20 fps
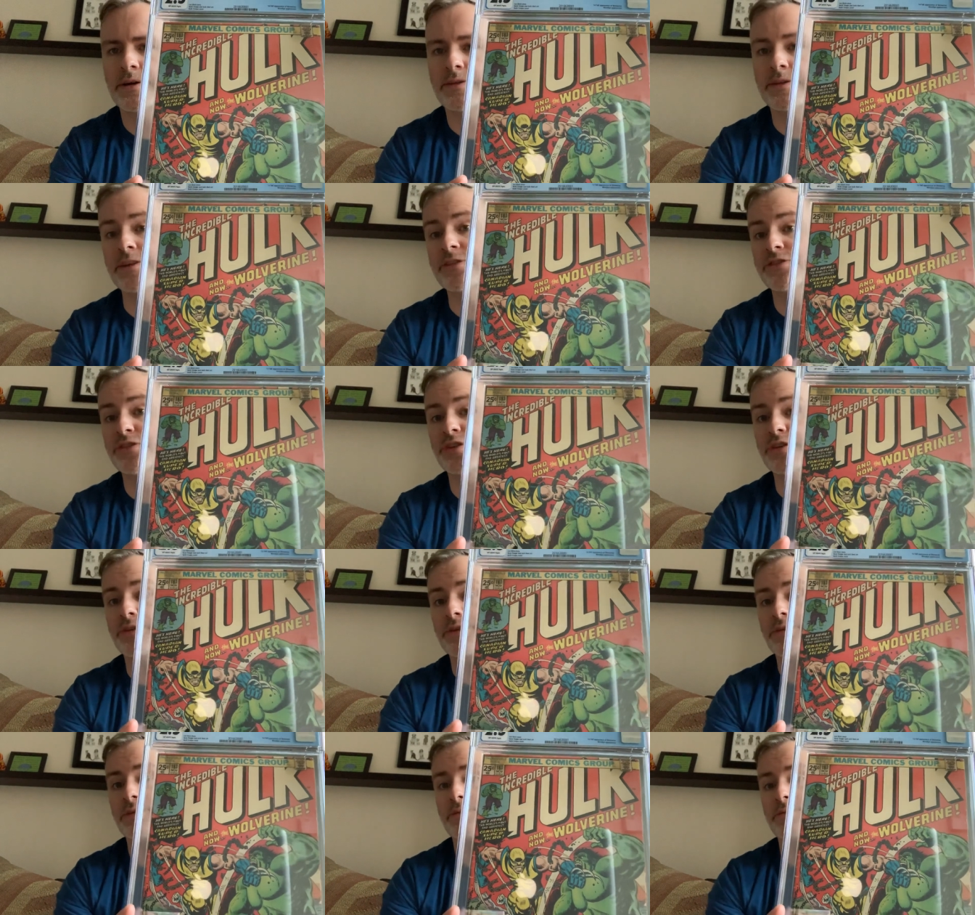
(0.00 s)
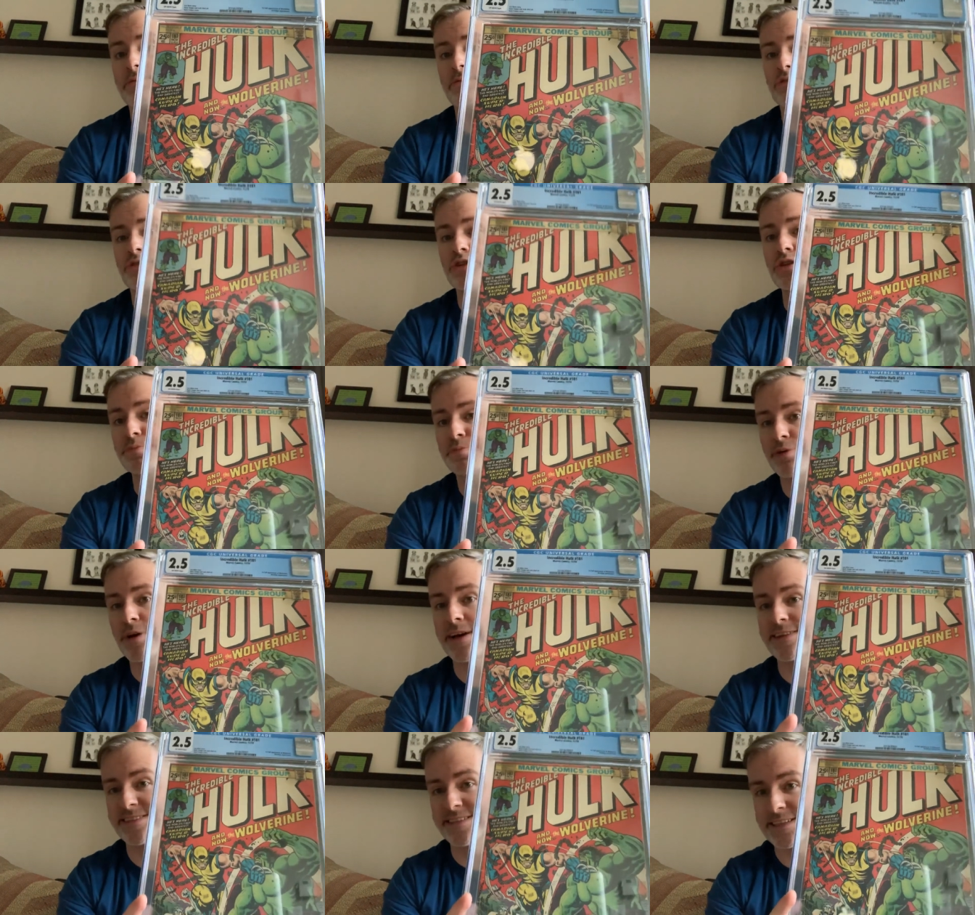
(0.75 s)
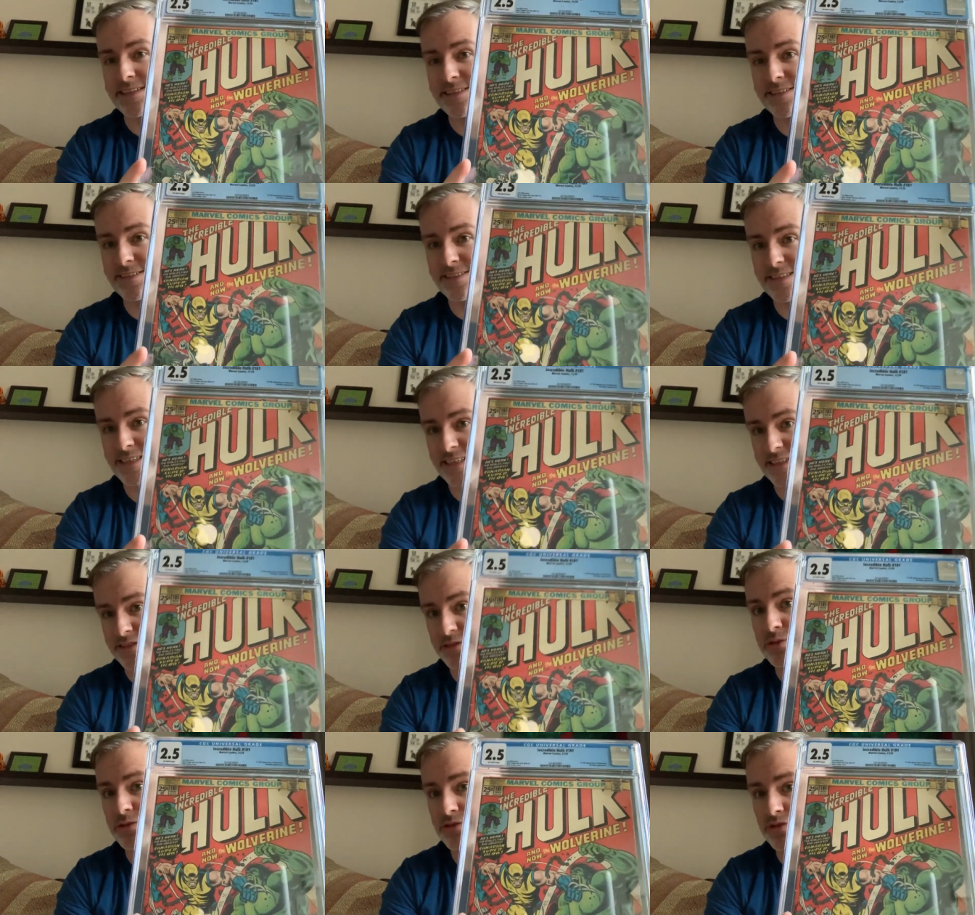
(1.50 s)
This took two pressings to
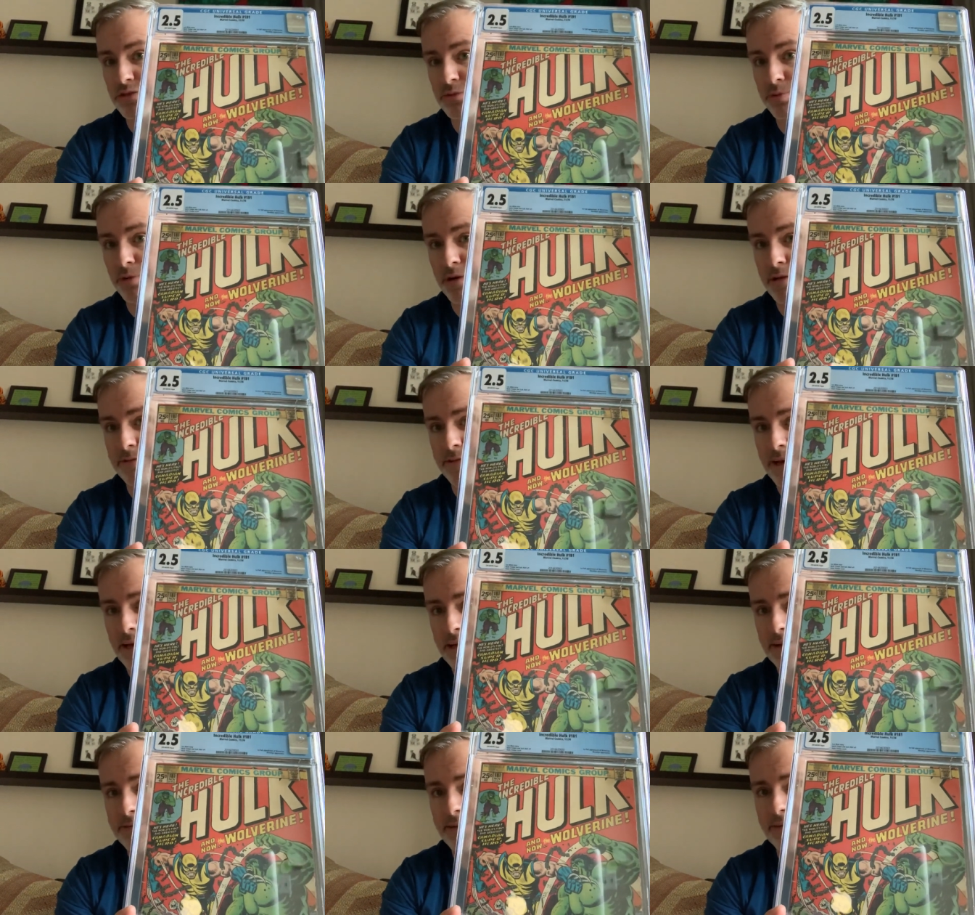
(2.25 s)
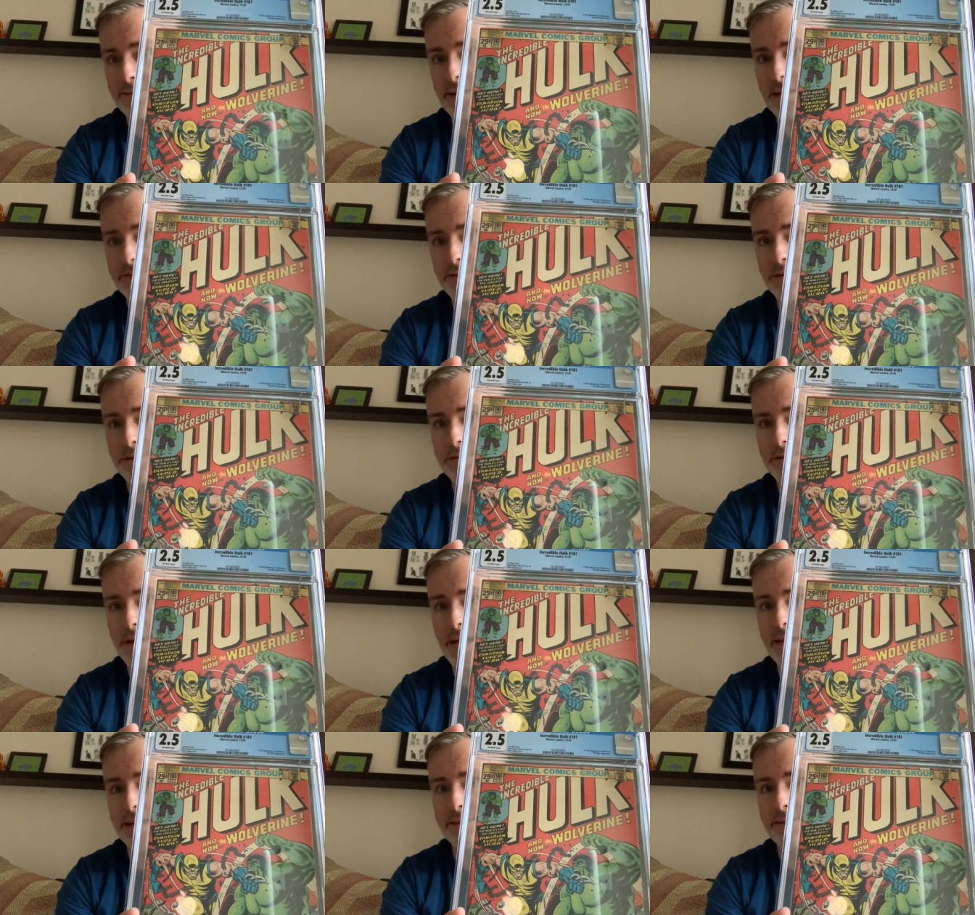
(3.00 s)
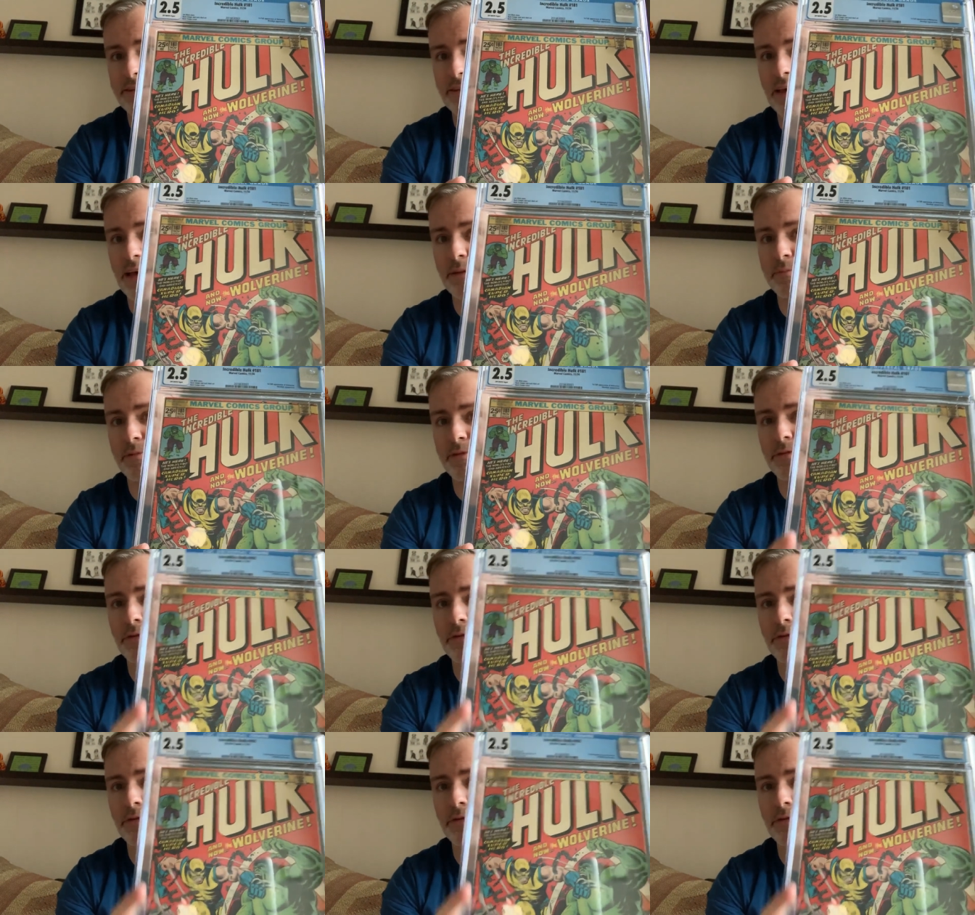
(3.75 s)
get to a 2.5. I never had it slabbed